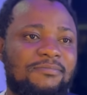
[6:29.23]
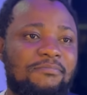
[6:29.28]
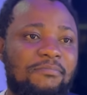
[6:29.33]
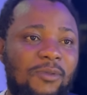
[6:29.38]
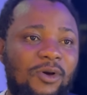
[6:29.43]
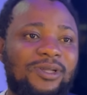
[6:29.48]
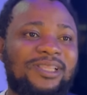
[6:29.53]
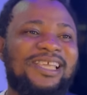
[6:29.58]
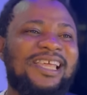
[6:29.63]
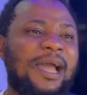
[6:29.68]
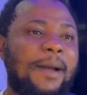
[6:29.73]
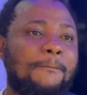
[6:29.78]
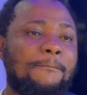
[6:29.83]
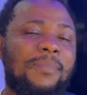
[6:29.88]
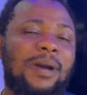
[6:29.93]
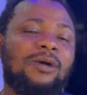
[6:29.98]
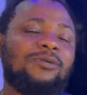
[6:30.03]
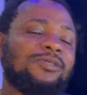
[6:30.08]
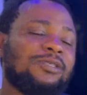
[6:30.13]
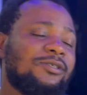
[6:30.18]
Money
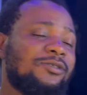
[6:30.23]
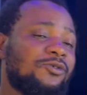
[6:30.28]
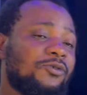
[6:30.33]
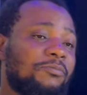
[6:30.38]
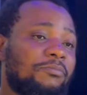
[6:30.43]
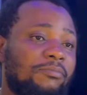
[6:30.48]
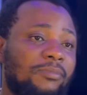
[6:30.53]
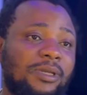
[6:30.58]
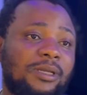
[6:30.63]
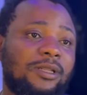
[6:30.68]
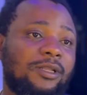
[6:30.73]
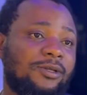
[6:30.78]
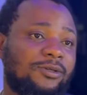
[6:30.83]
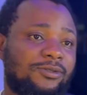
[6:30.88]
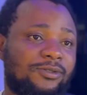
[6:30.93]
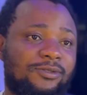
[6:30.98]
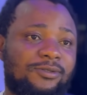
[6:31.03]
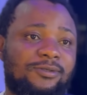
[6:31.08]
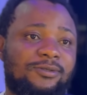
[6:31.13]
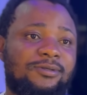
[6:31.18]
amounting to
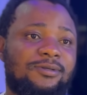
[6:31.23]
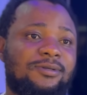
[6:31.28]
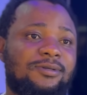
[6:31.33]
millions.